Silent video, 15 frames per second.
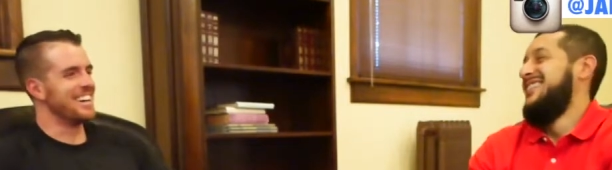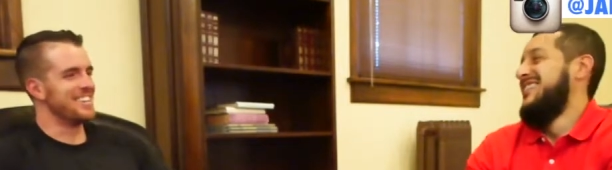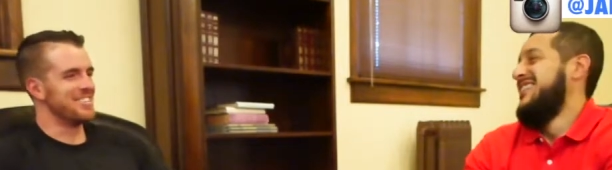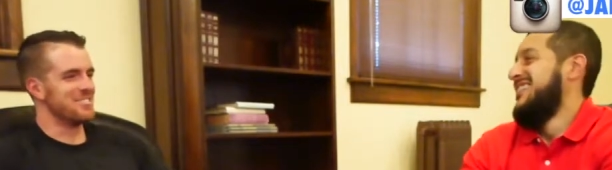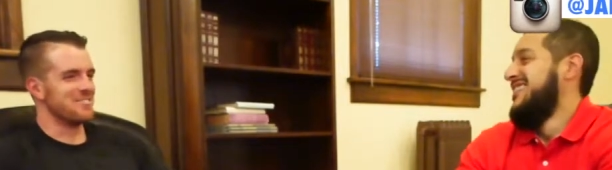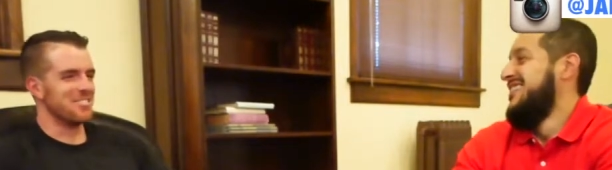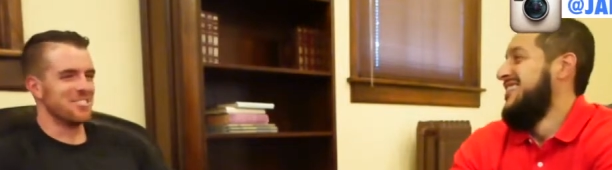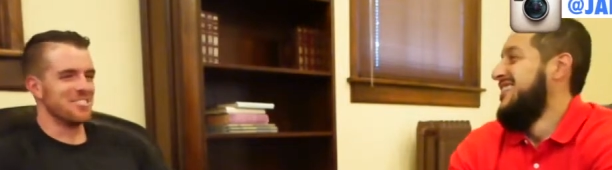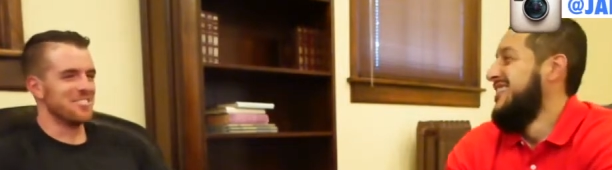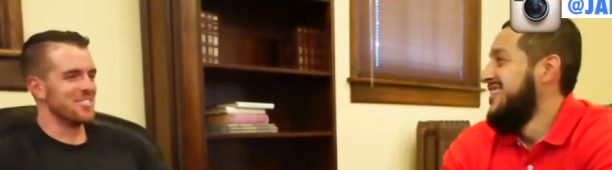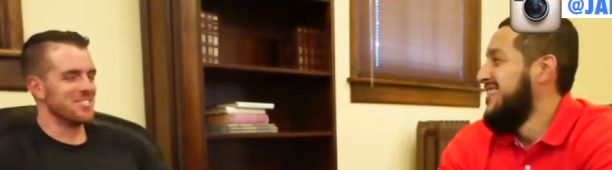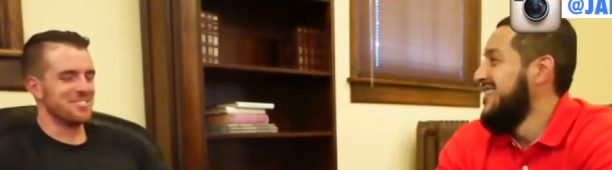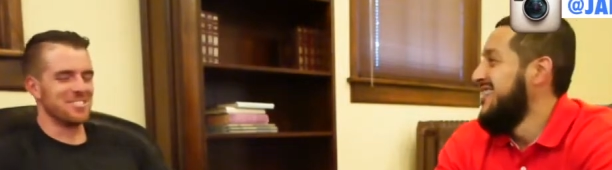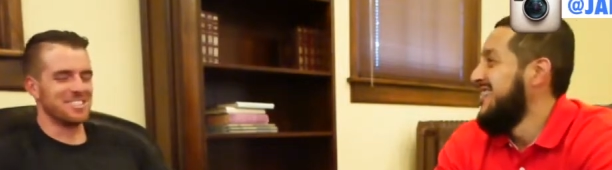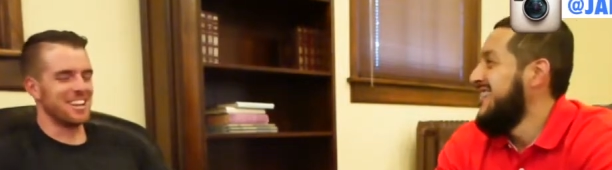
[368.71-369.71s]
Speaker 1: No
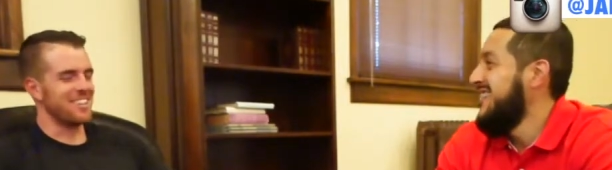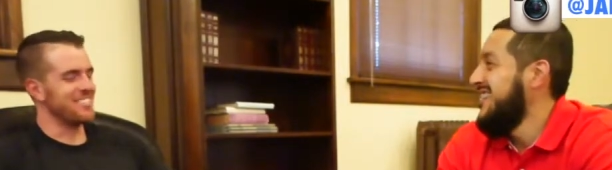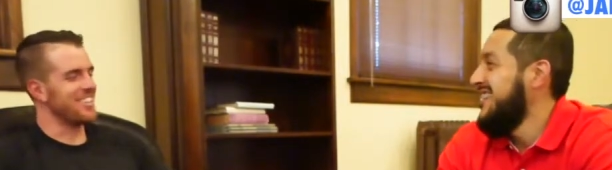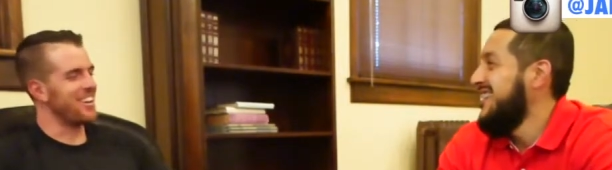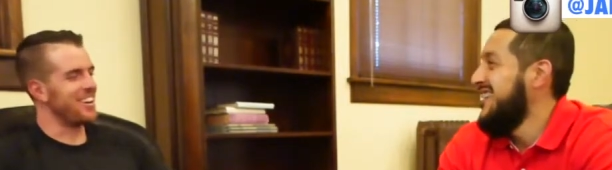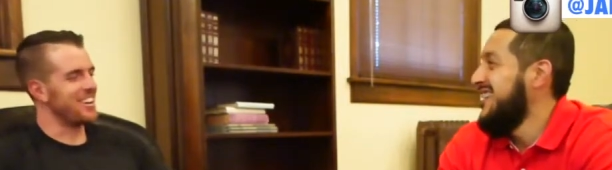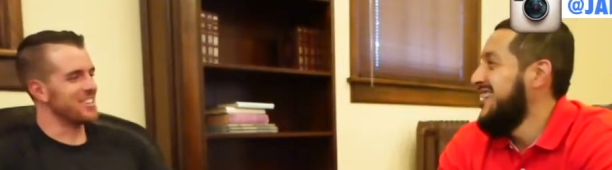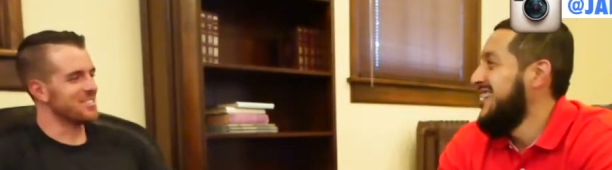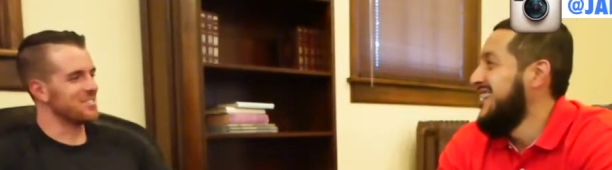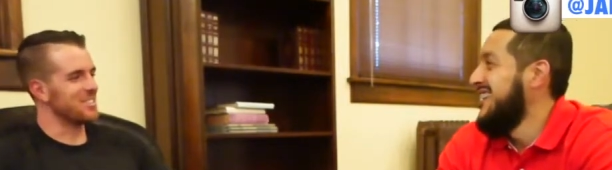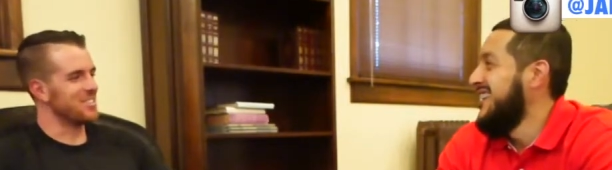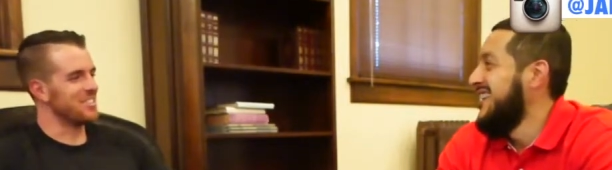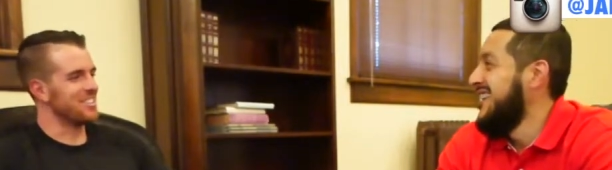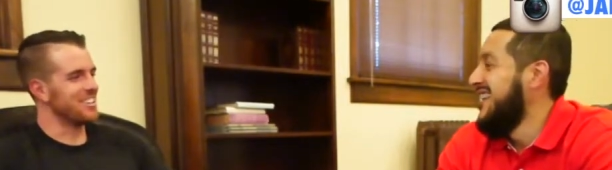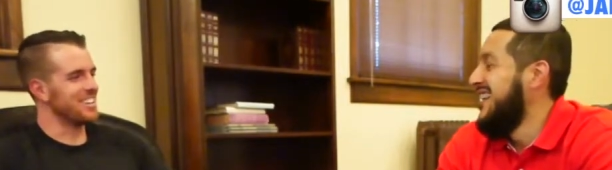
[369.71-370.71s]
more time in the hospital
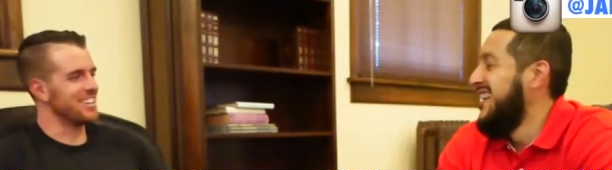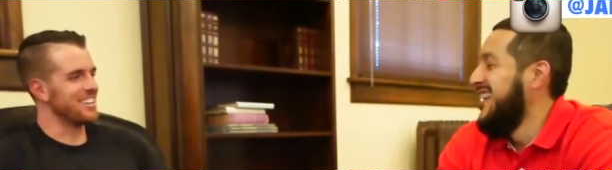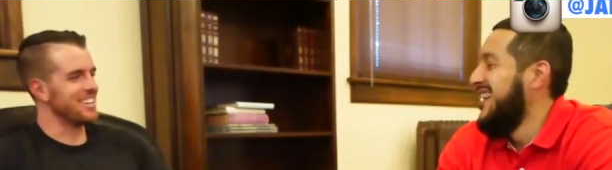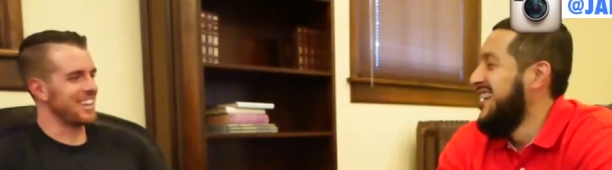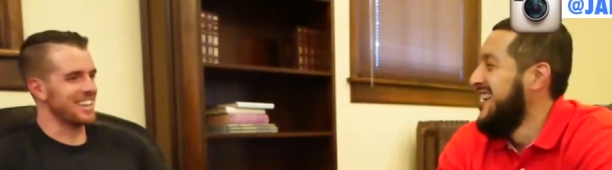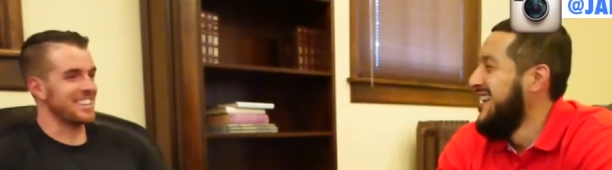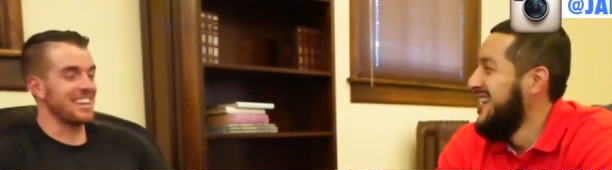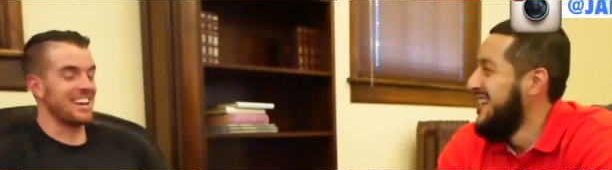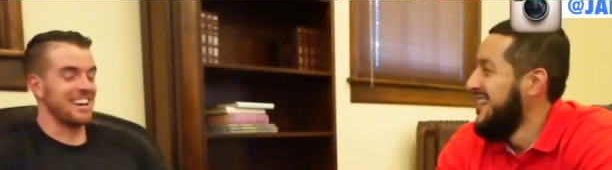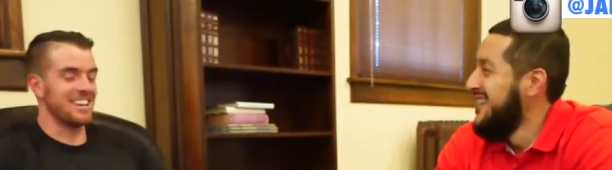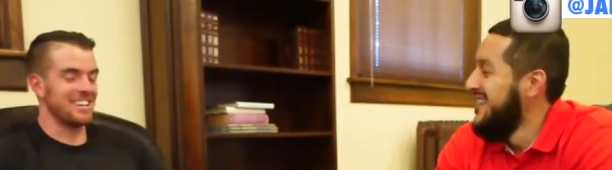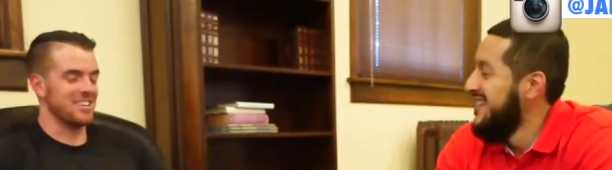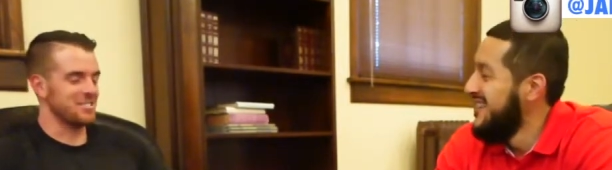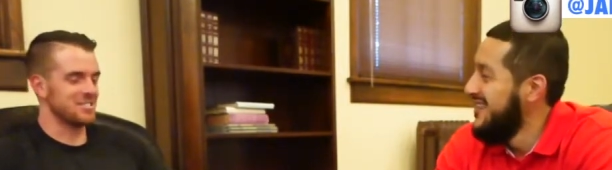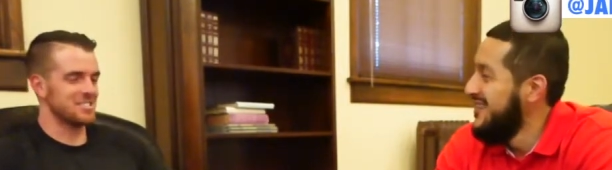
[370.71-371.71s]
like
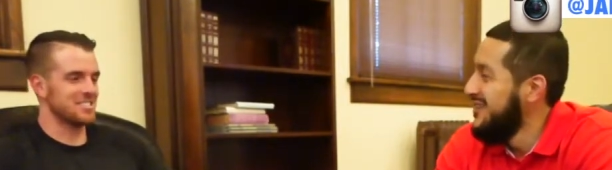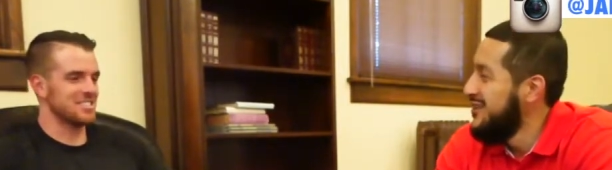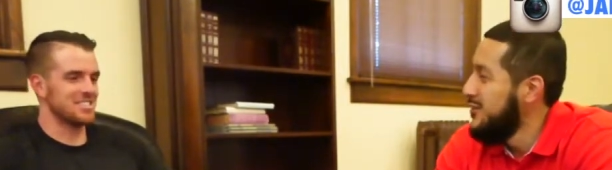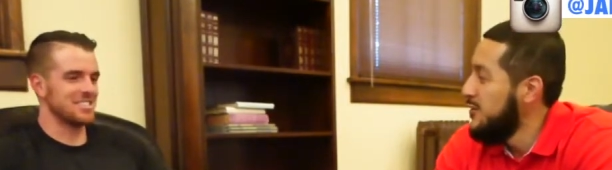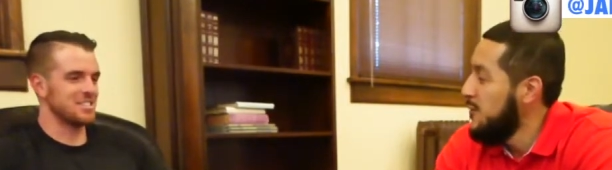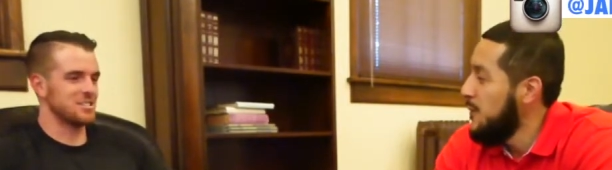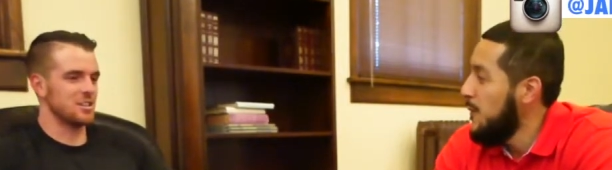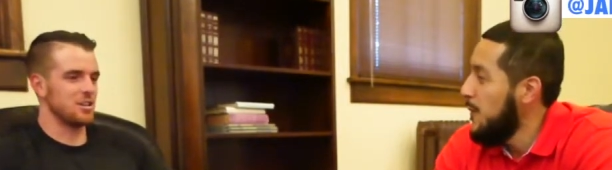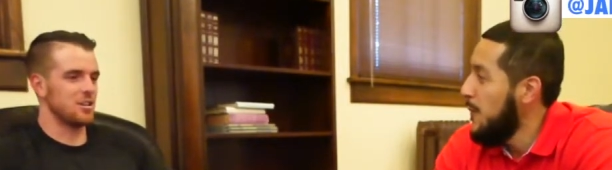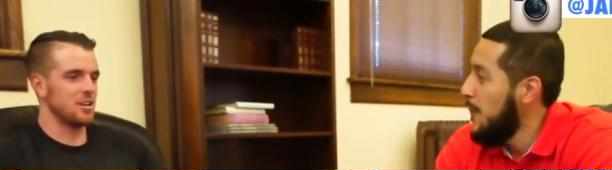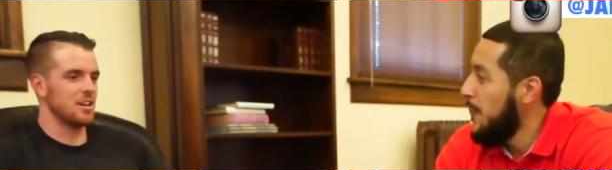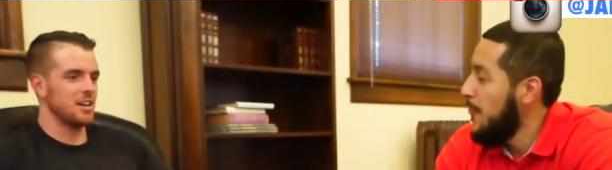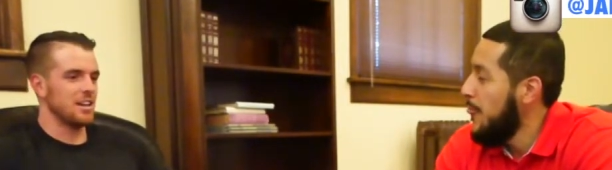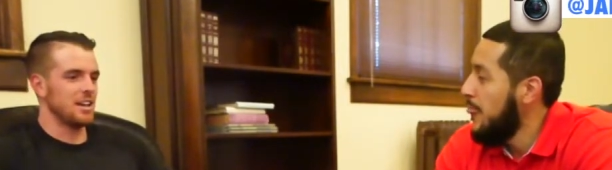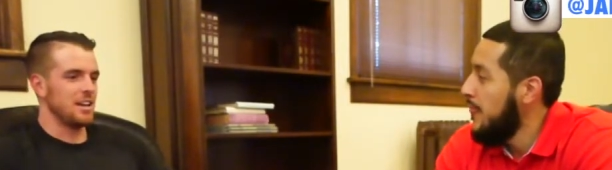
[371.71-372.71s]
that. That was so.